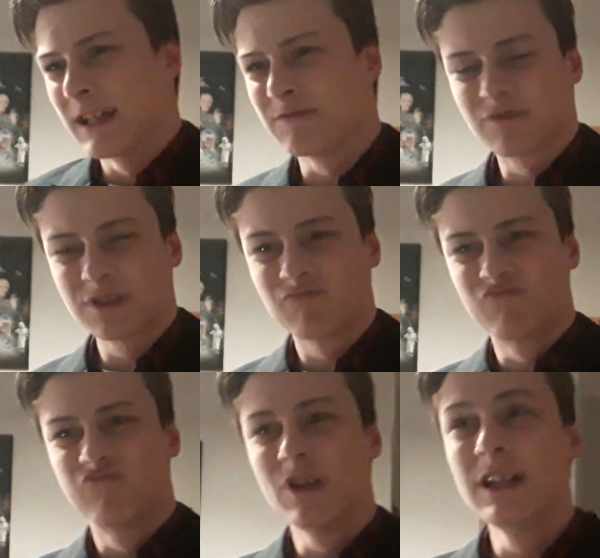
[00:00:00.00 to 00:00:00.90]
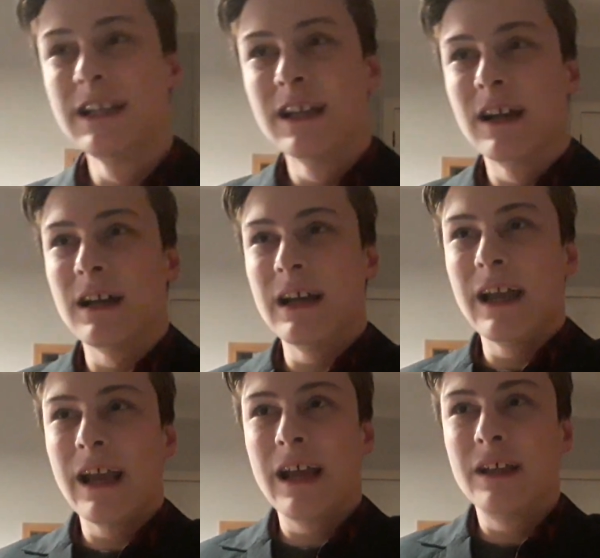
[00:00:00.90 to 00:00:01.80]
It just really
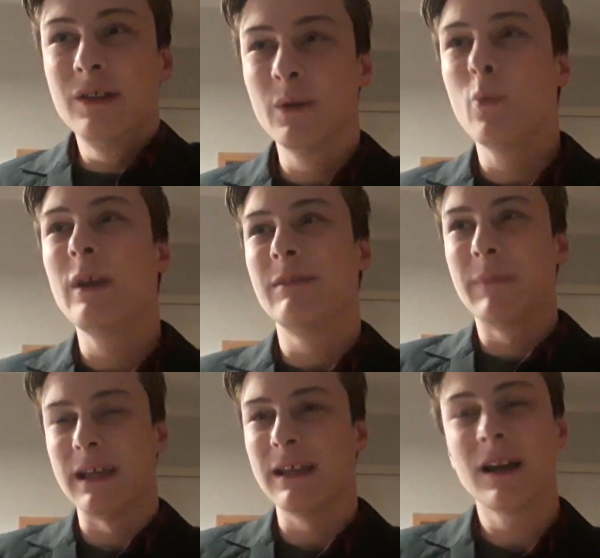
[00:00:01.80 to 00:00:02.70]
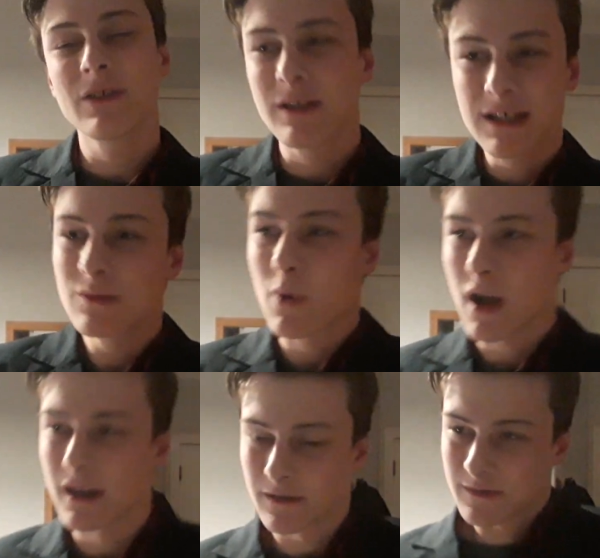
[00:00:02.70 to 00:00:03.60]
annoyed me. I don't know, this is what
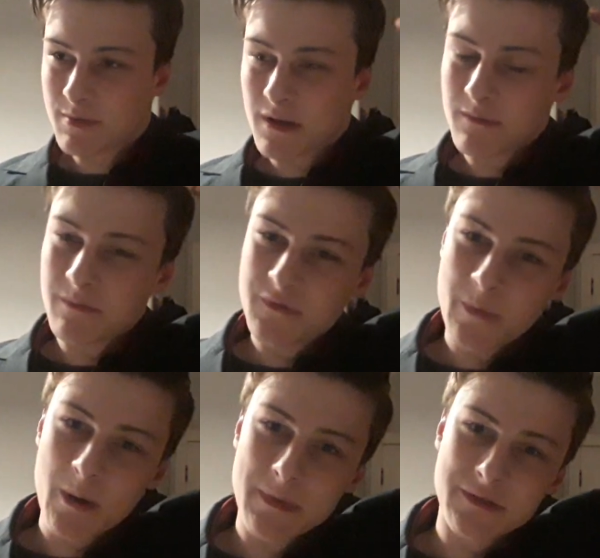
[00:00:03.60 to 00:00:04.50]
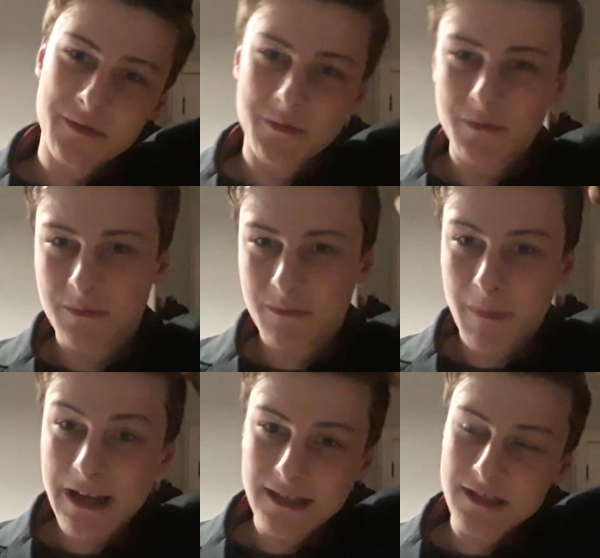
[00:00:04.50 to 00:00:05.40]
kind of spurred me to
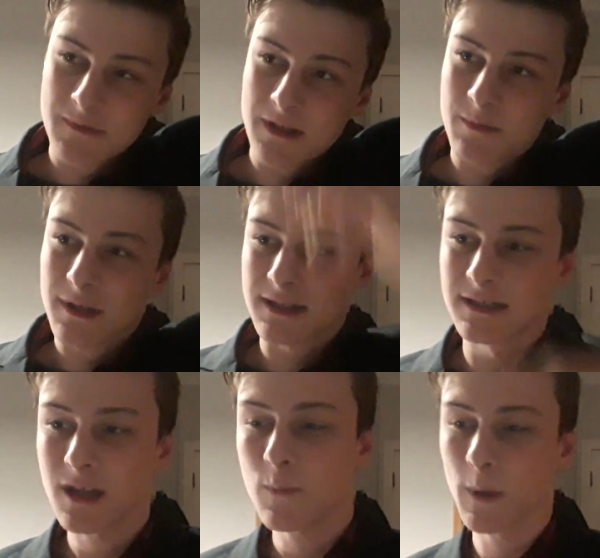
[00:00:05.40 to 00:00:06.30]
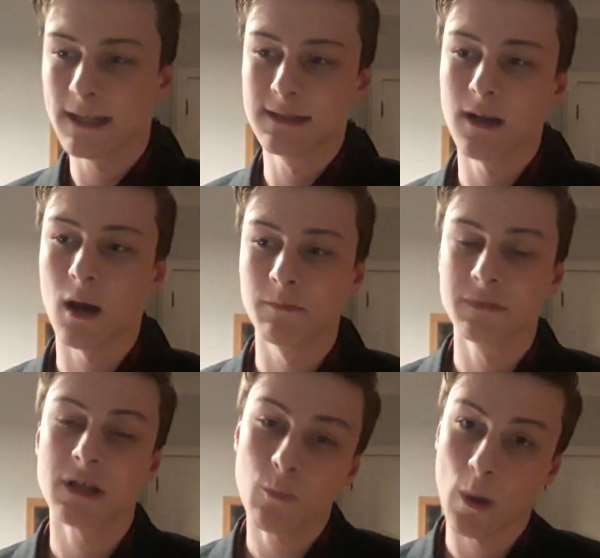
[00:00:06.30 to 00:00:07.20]
make this video, because in some ways
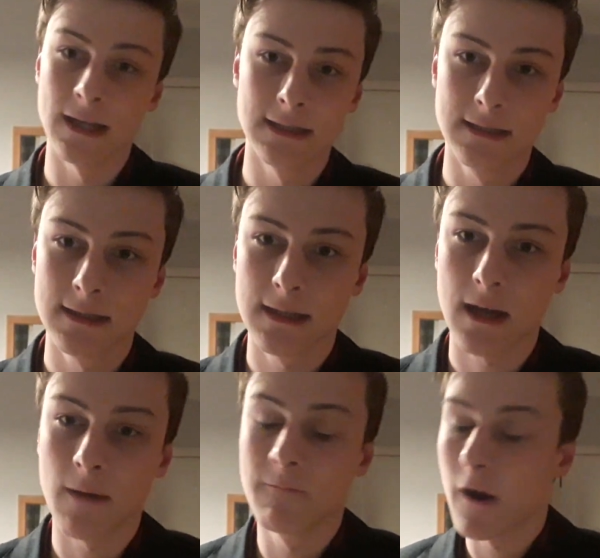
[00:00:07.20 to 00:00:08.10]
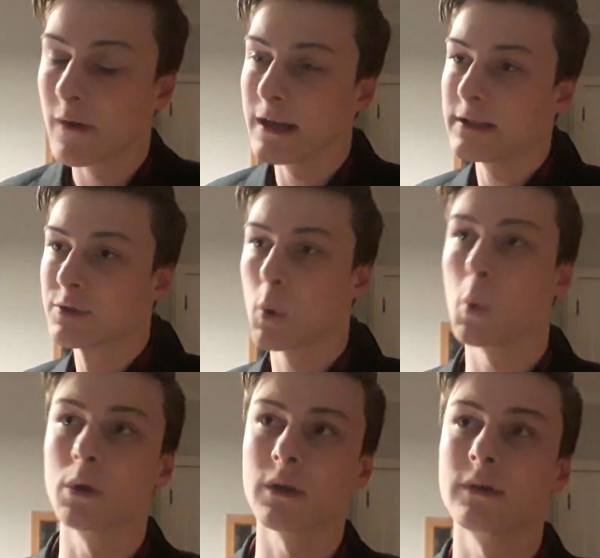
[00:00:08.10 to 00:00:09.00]
I'm very
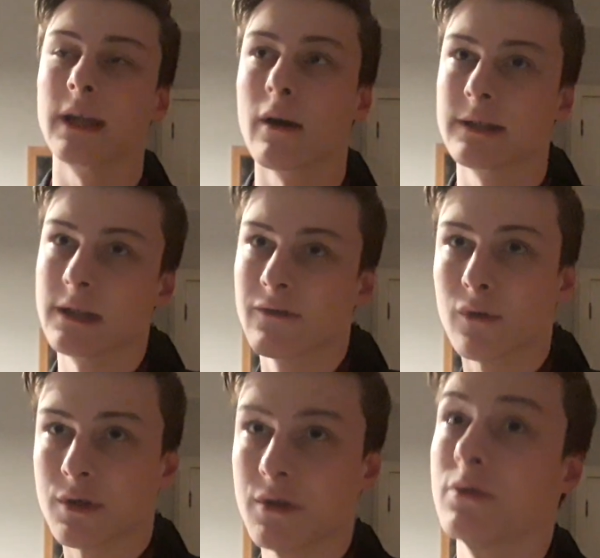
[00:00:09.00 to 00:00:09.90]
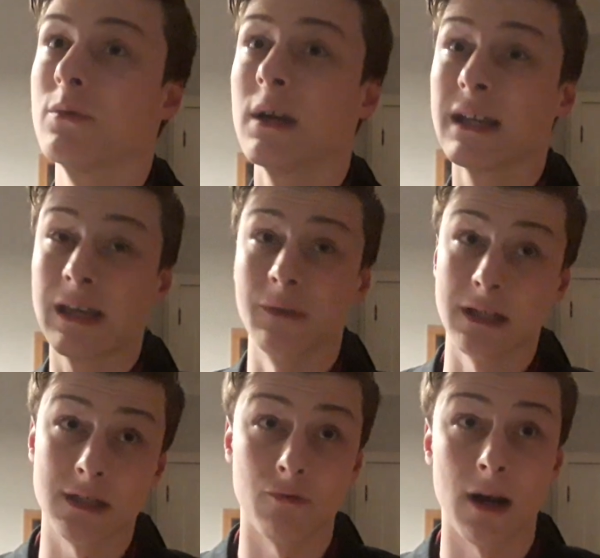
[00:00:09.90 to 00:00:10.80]
torn on the idea of Doctor Who giving
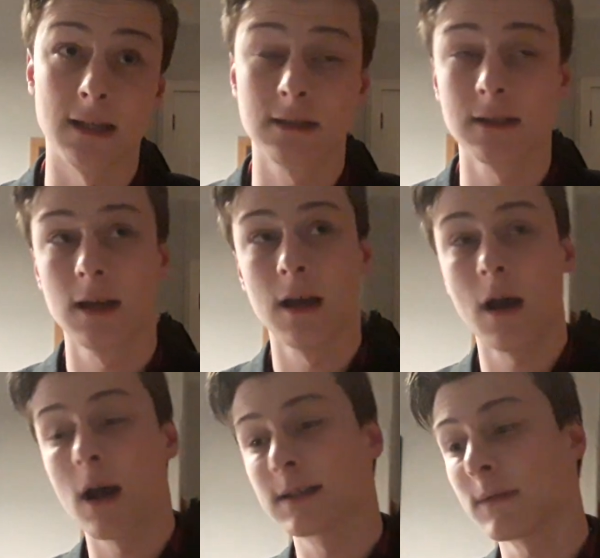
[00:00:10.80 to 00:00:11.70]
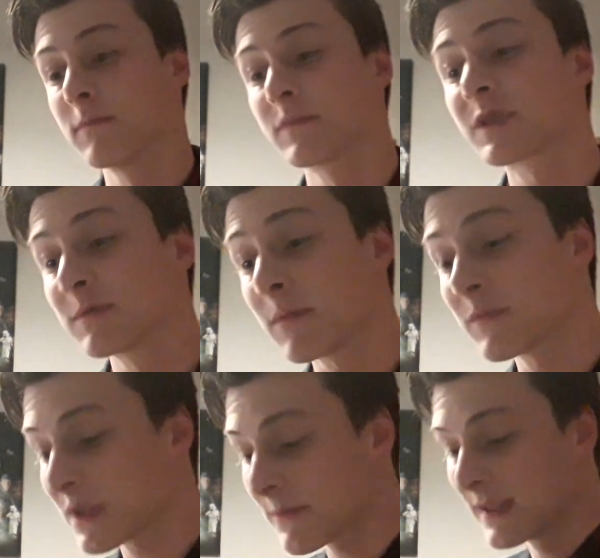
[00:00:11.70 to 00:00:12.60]
it a rest. Some
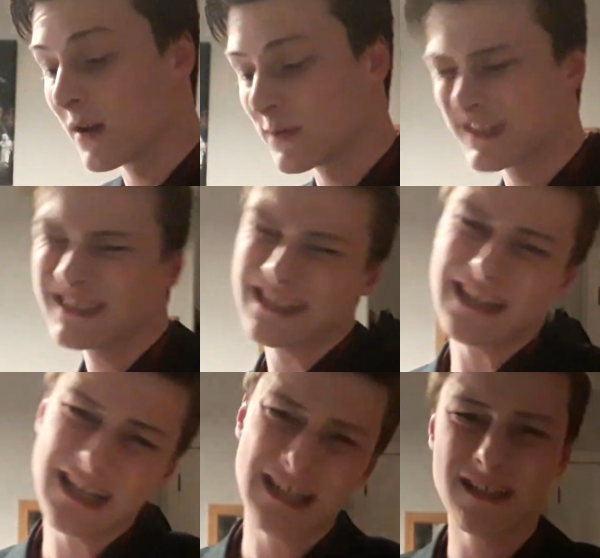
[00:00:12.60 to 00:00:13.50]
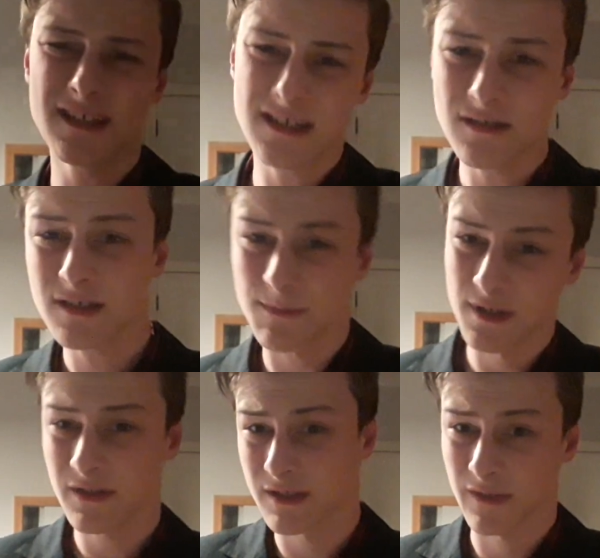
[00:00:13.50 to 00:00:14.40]
of me goes, nah, there's still some
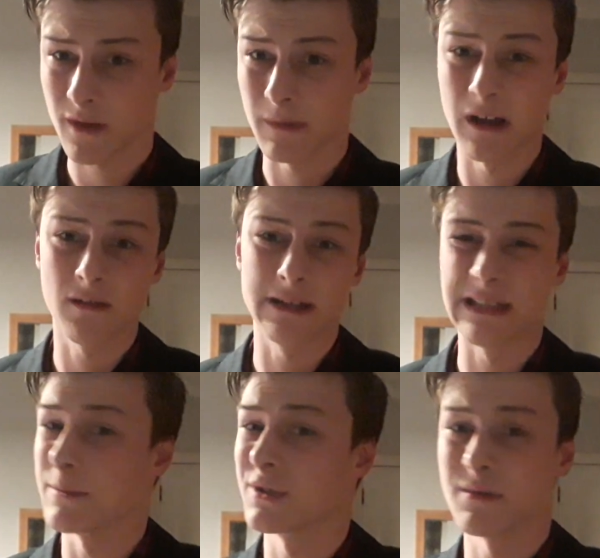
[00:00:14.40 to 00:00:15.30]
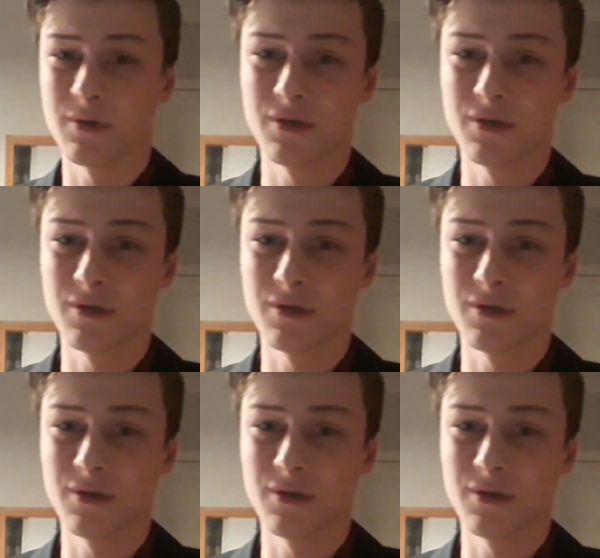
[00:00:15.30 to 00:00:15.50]
good stuff coming out, like Demons of the